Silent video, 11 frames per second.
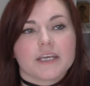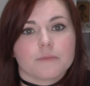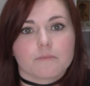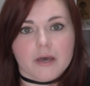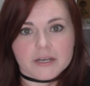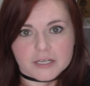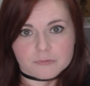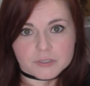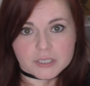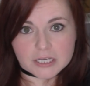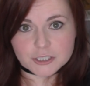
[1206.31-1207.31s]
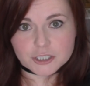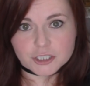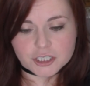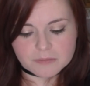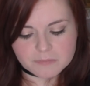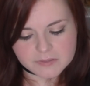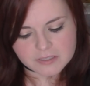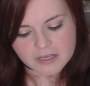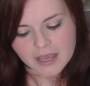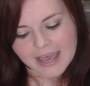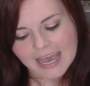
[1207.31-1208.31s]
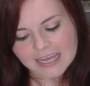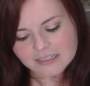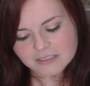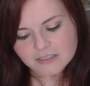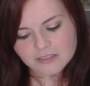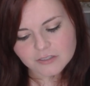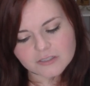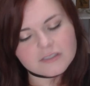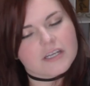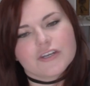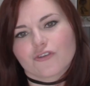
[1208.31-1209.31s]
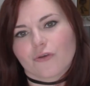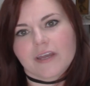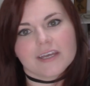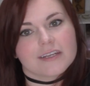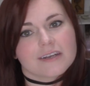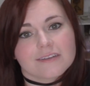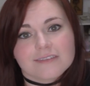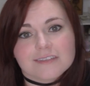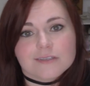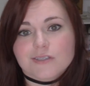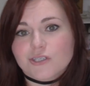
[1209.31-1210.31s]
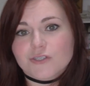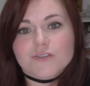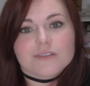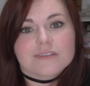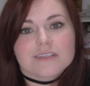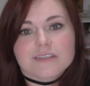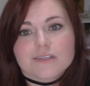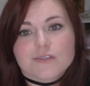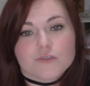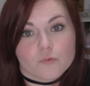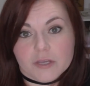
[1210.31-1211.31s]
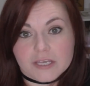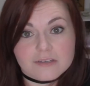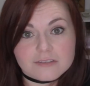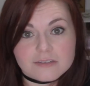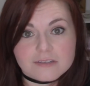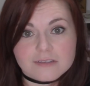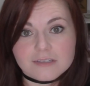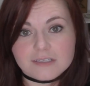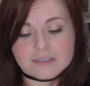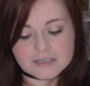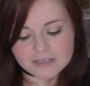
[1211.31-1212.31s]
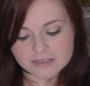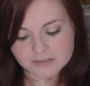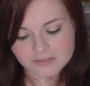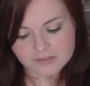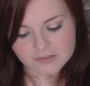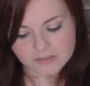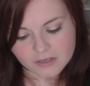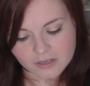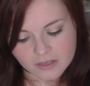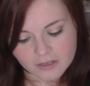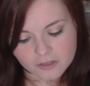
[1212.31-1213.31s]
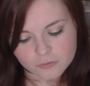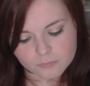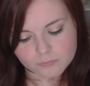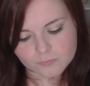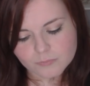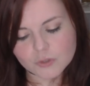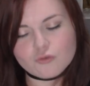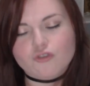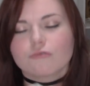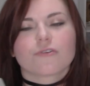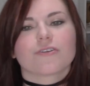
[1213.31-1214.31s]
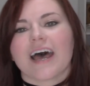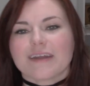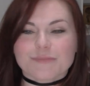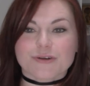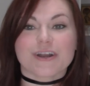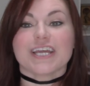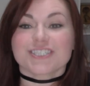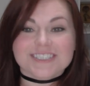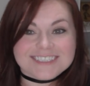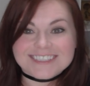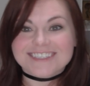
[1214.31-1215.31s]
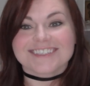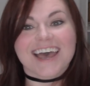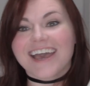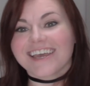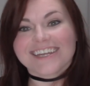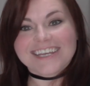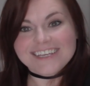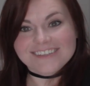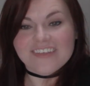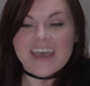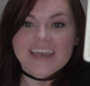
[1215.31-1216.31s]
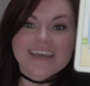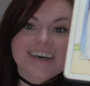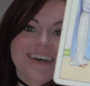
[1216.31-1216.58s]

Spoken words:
in budding relationships, and this is just enjoy it. This is sweet. This is mutual admiration society, like,